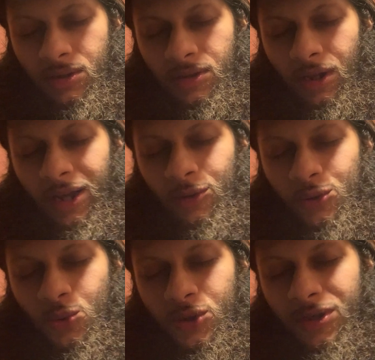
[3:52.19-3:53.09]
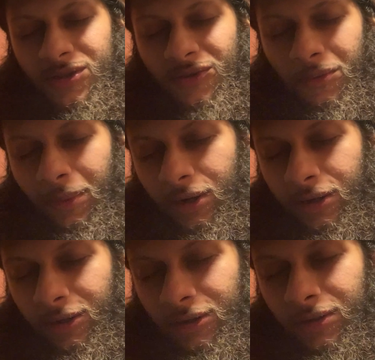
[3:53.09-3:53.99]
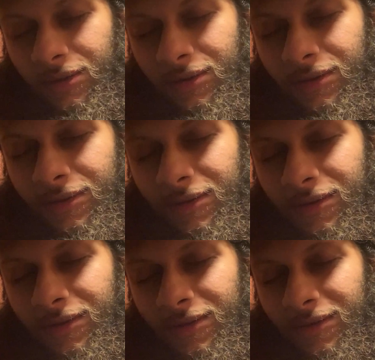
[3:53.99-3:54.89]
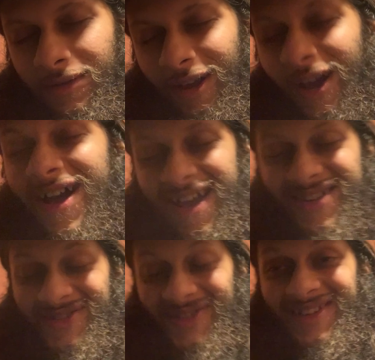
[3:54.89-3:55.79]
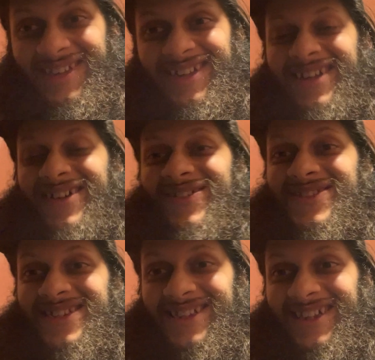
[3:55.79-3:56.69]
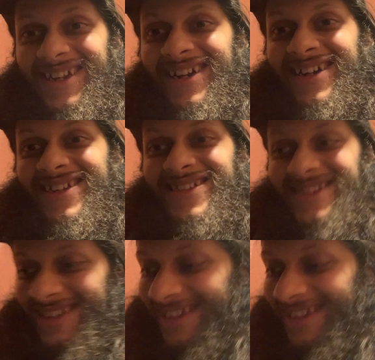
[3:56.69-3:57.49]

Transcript: The language was less of a barrier, actually, which is hilarious.